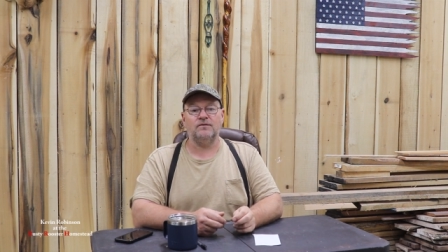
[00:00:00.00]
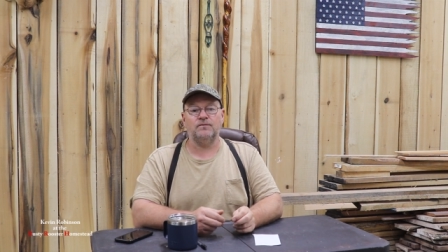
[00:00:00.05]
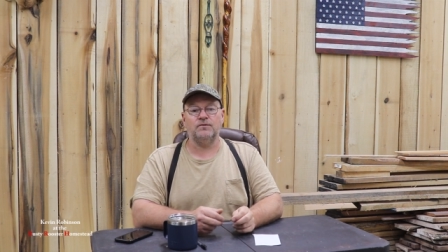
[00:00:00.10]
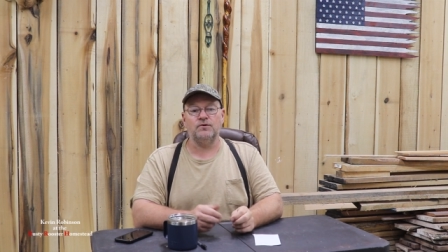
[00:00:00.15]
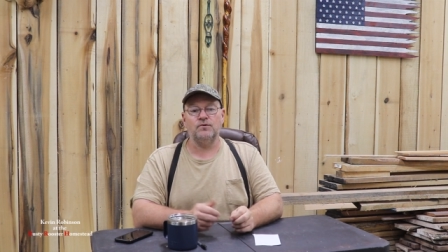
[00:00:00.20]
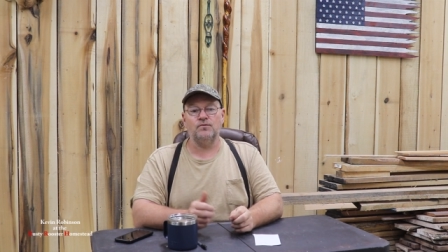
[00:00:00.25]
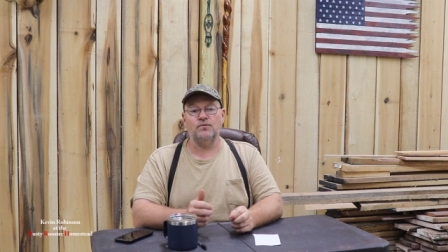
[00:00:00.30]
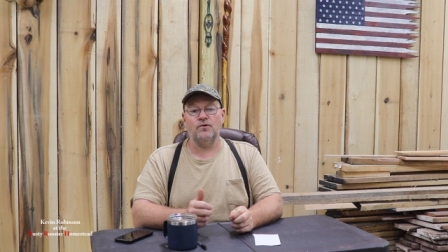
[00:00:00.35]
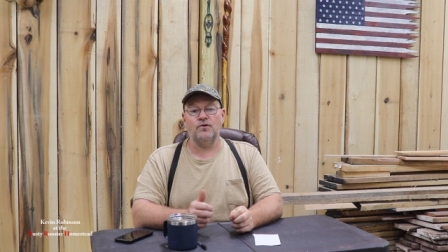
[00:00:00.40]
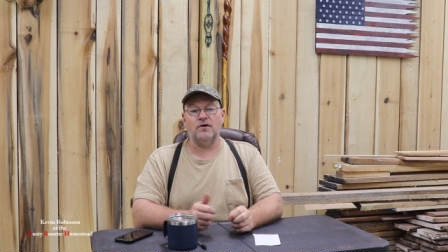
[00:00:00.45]

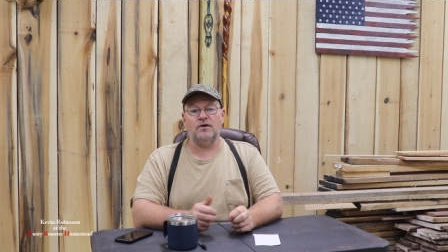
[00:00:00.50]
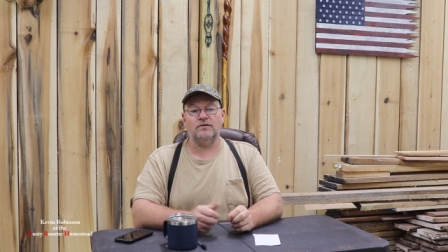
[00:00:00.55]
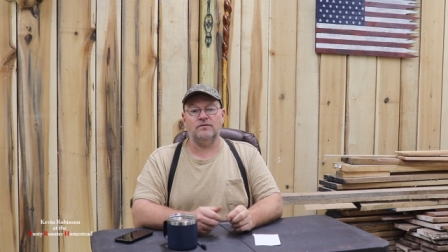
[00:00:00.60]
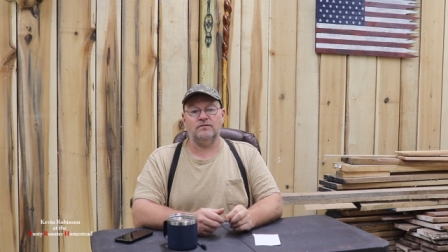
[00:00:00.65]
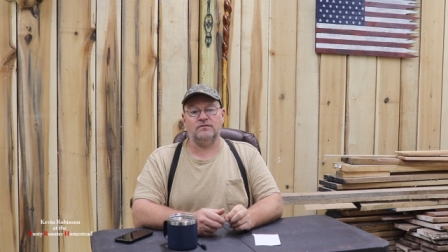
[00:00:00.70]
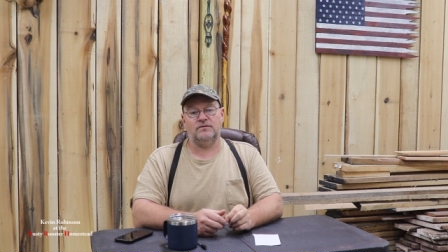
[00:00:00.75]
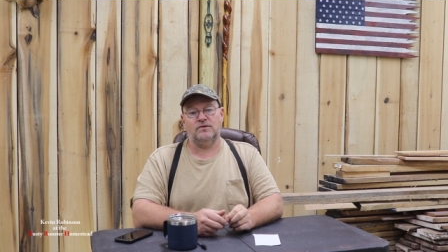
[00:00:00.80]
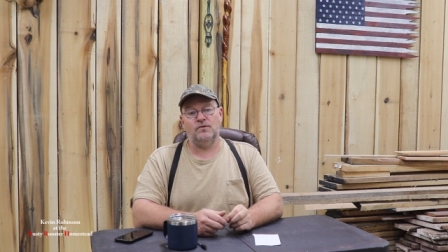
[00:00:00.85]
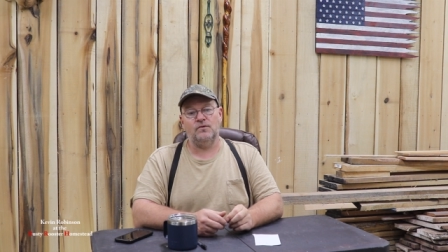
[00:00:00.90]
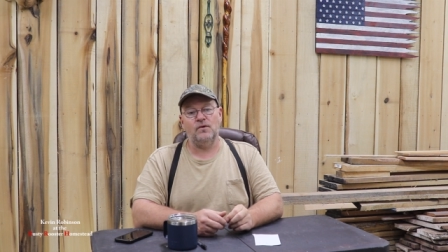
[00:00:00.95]
If you
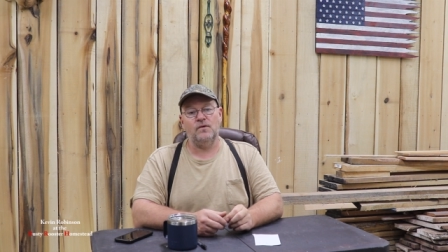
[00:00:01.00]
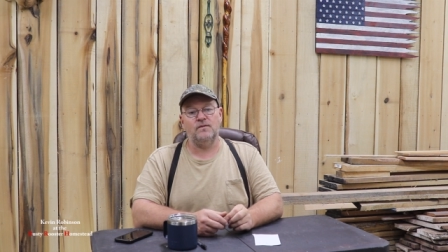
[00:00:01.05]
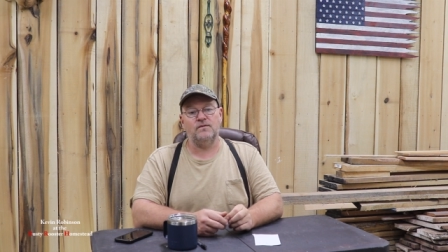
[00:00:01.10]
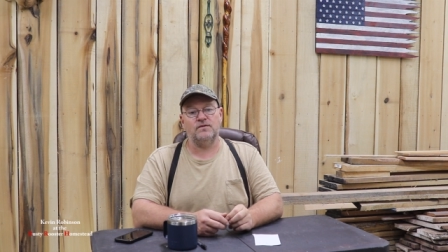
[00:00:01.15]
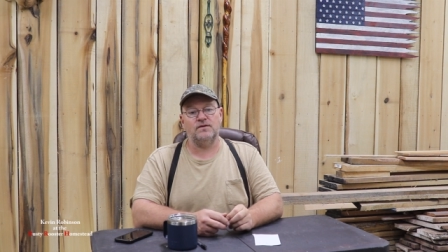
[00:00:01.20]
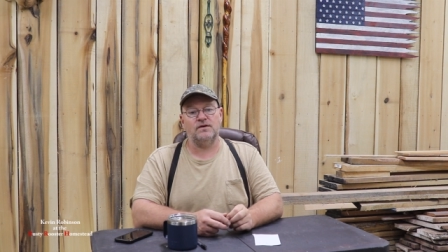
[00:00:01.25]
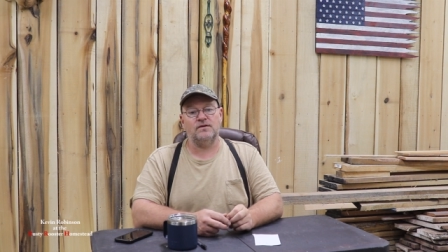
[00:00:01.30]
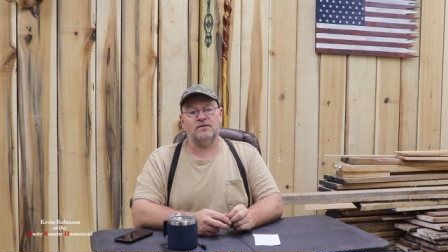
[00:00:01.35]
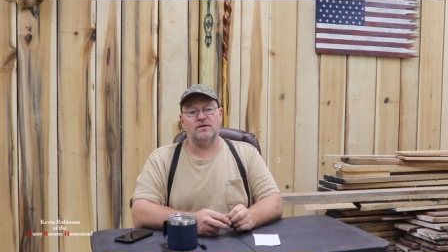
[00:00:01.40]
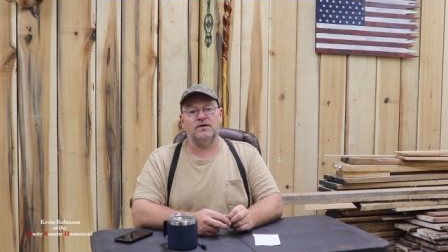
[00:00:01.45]
want, go
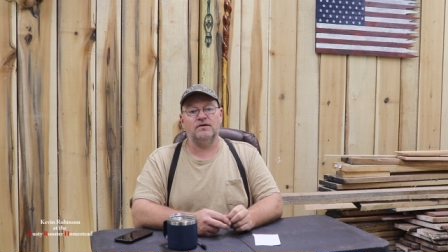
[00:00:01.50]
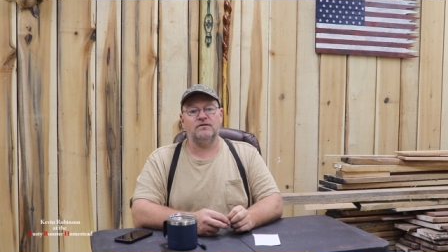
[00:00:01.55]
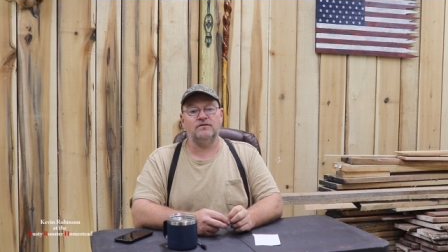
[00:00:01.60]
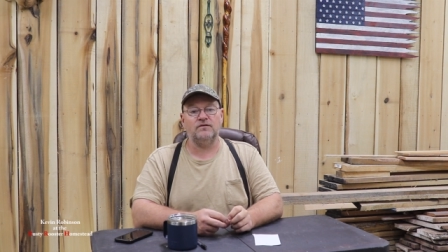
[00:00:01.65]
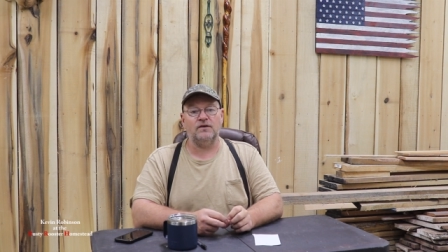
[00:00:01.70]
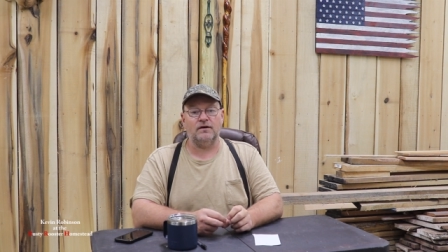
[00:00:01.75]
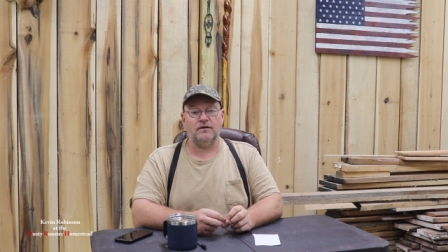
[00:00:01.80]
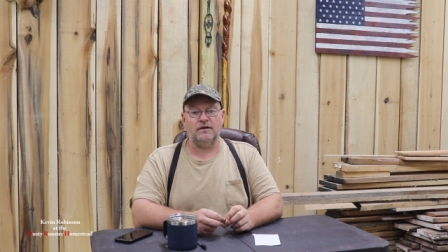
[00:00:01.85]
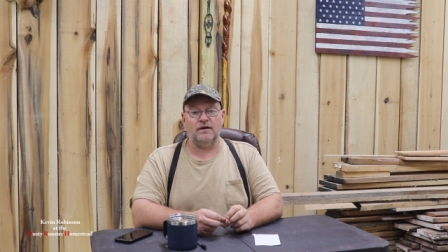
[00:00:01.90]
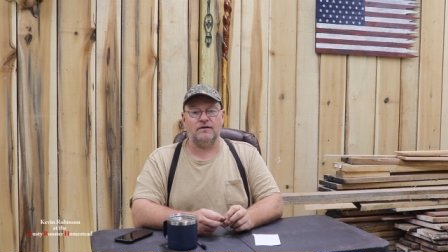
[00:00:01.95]
over there and
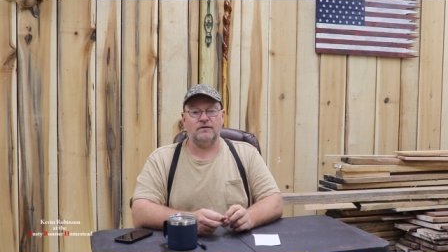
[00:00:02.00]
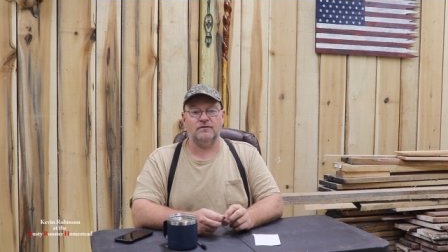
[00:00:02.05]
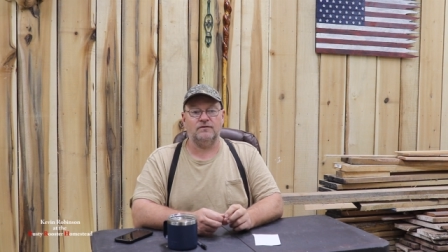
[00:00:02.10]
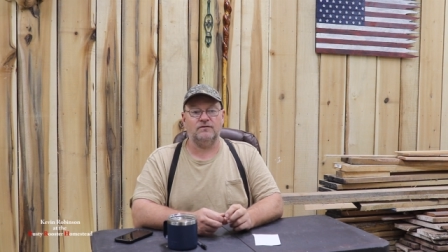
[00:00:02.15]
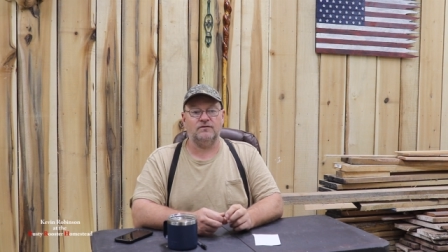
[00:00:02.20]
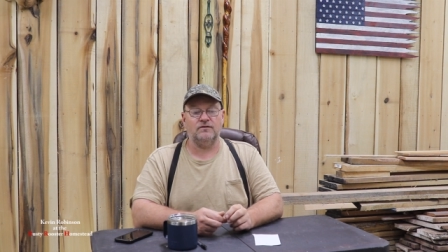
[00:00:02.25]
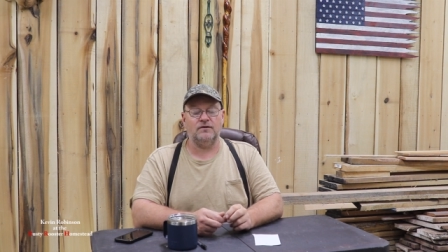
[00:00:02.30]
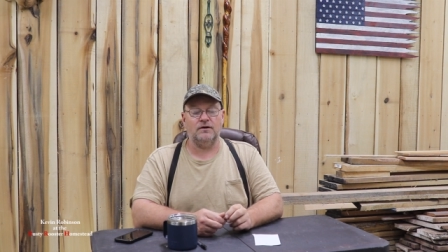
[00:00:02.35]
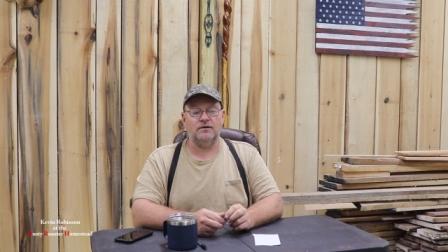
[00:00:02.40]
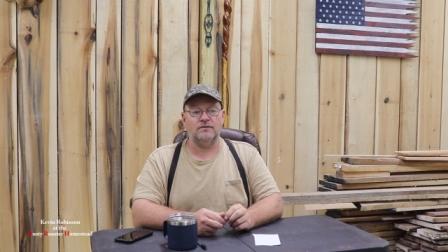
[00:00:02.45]
check out
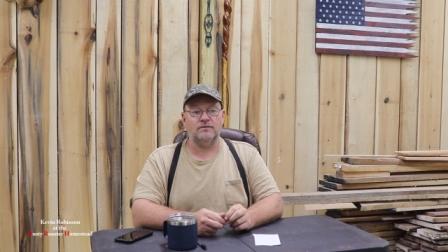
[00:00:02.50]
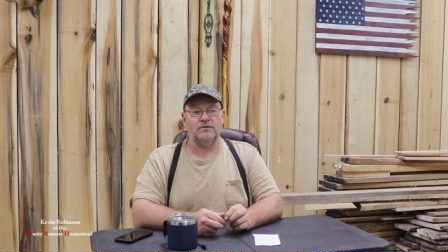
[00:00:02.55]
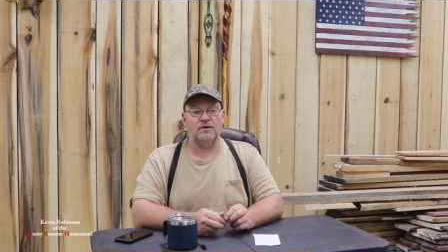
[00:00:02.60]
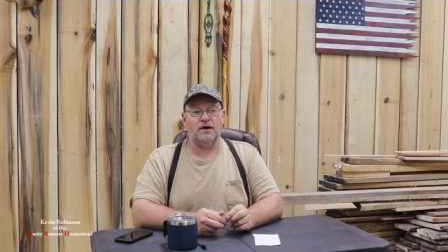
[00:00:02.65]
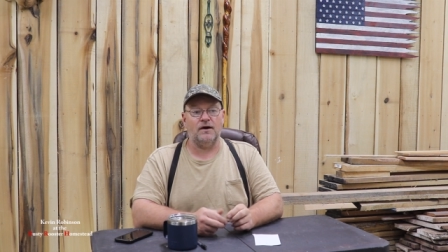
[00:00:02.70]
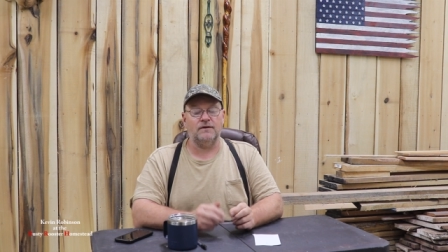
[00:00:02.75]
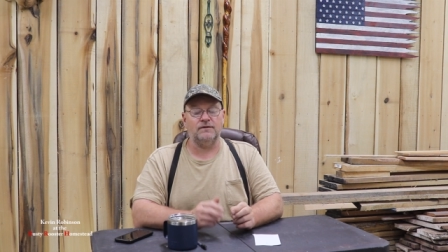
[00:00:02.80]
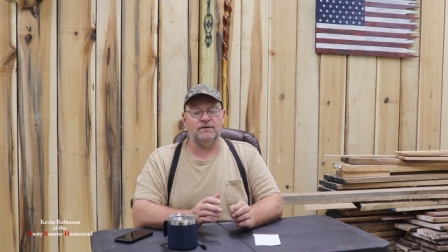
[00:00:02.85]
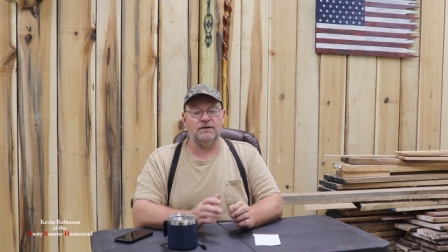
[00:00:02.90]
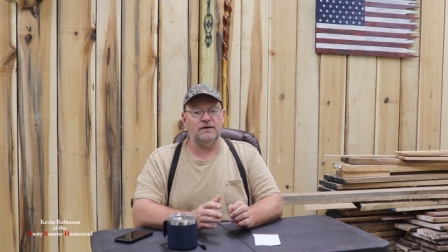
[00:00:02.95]
his
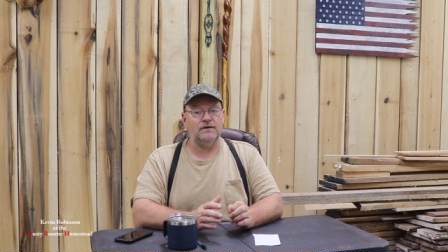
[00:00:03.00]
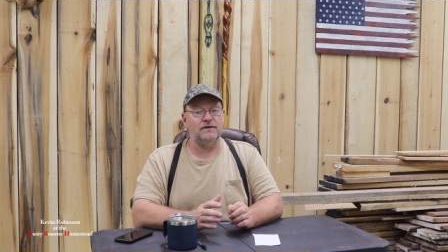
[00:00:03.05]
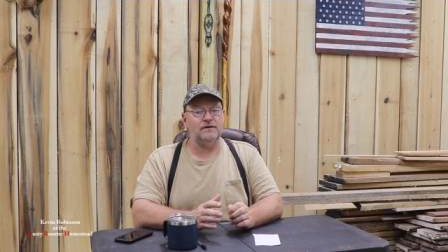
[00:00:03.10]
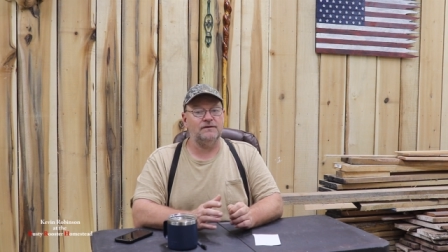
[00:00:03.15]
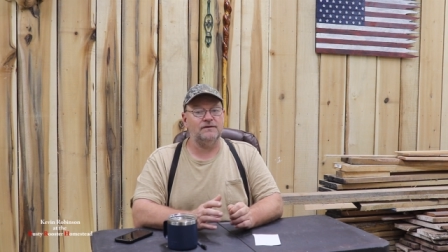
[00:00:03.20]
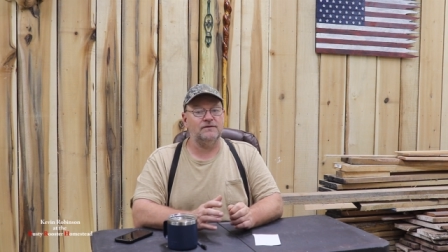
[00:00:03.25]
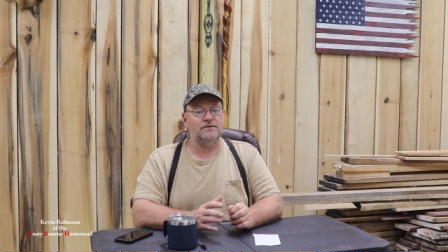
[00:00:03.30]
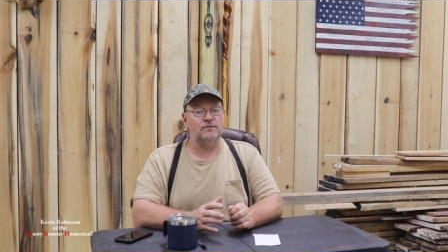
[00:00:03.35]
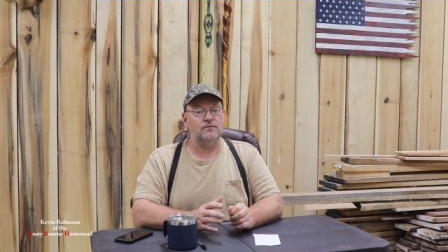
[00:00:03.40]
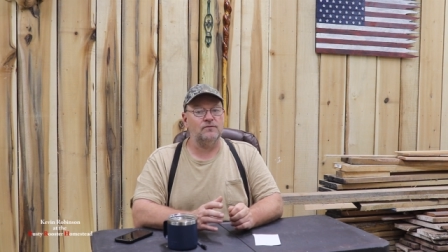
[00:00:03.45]
channel. I think
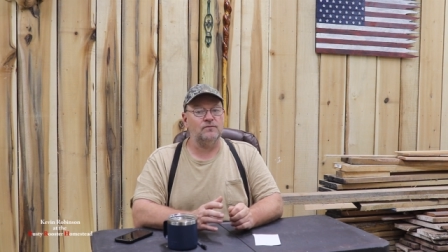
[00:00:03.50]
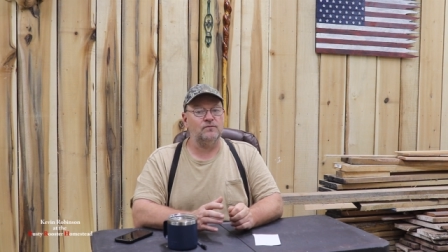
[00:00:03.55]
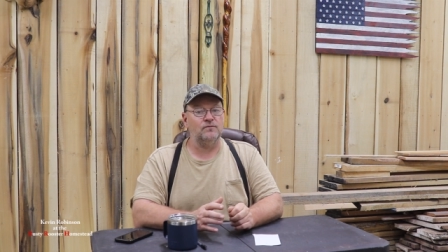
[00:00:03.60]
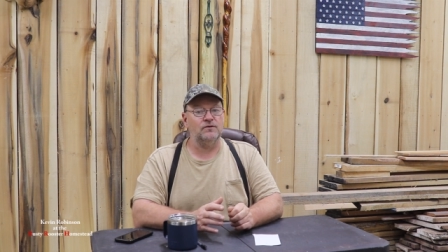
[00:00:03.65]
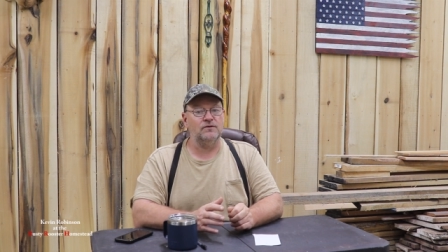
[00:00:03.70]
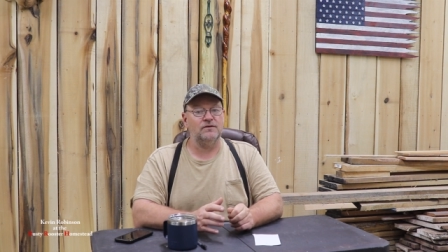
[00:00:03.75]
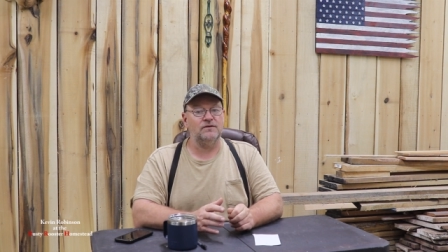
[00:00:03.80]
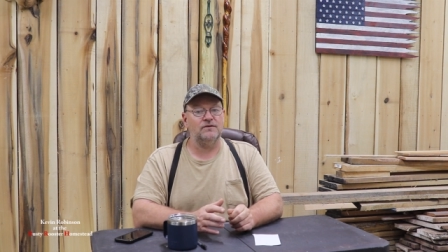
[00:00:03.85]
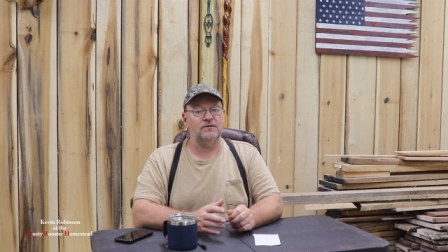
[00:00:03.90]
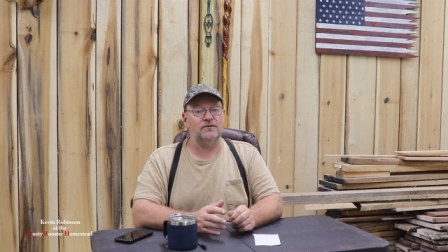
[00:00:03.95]
he's doing
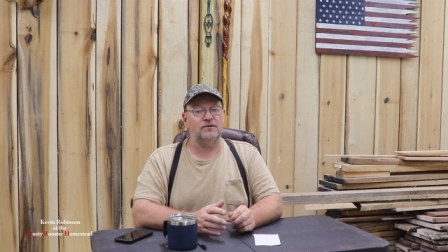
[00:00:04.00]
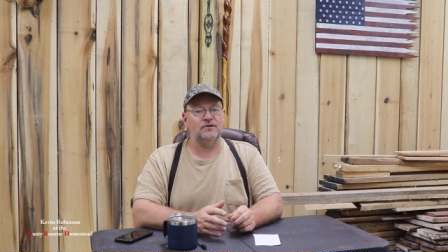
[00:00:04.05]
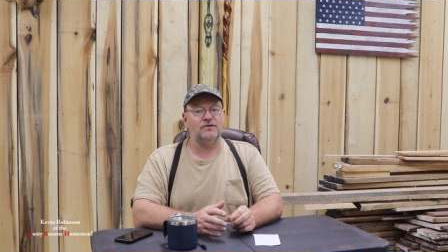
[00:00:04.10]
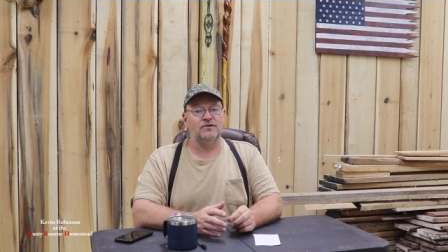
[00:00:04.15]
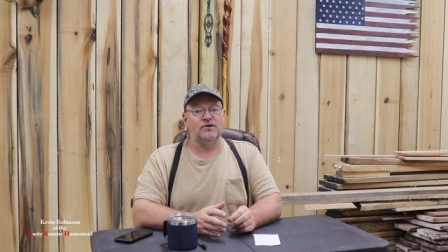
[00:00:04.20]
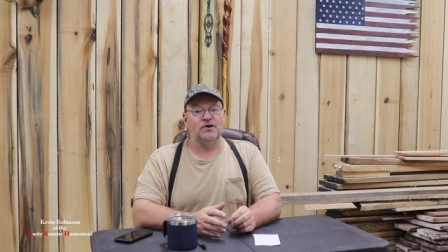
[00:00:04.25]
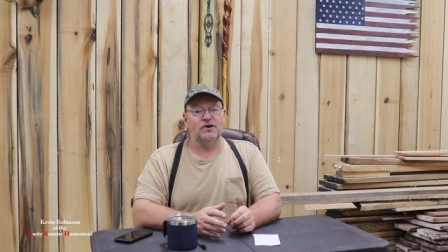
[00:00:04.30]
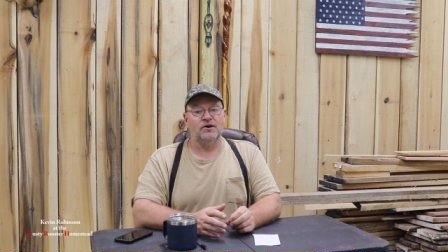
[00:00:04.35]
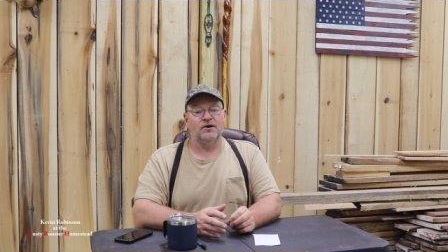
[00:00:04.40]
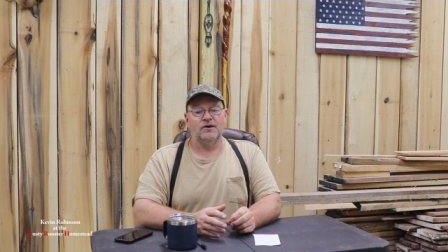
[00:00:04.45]
really
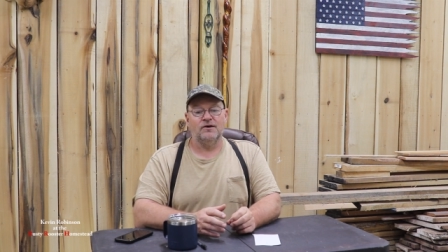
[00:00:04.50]
good.